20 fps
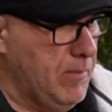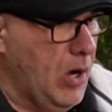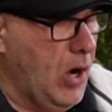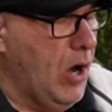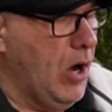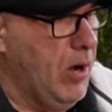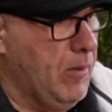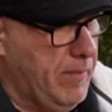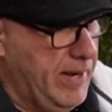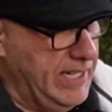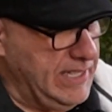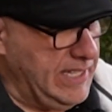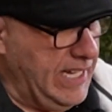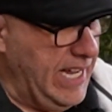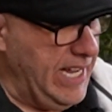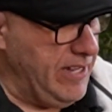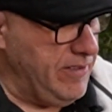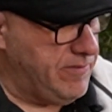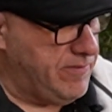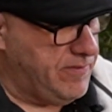all my
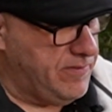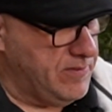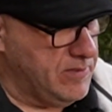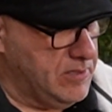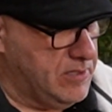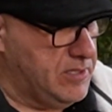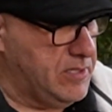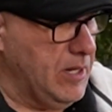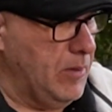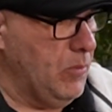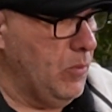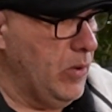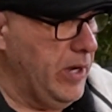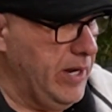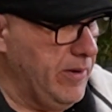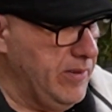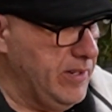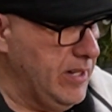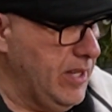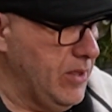life, some way
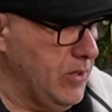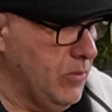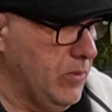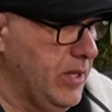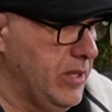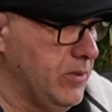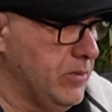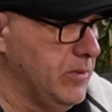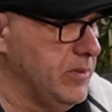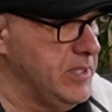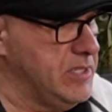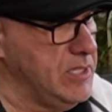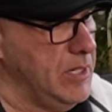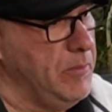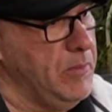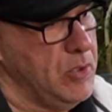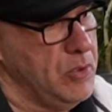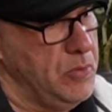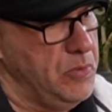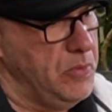or another, whether it was
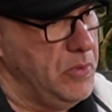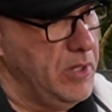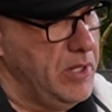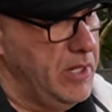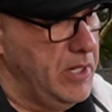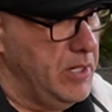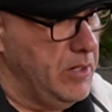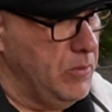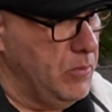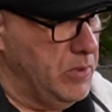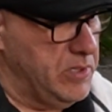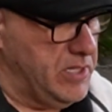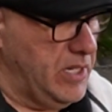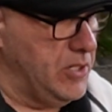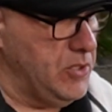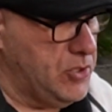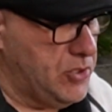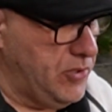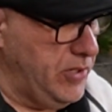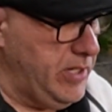someone who was
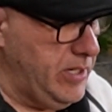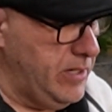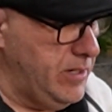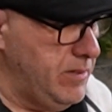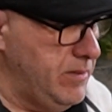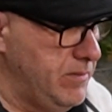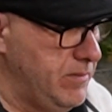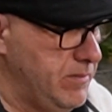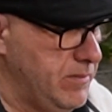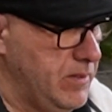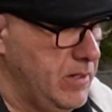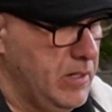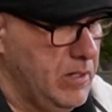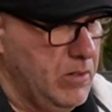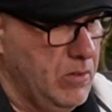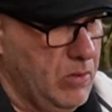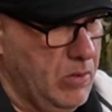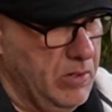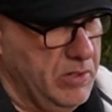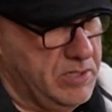untreated
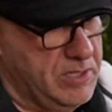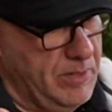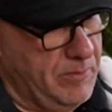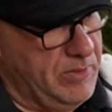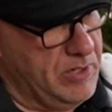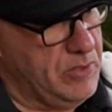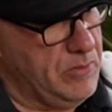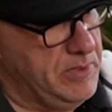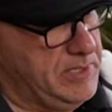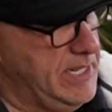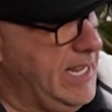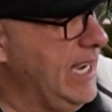or someone who was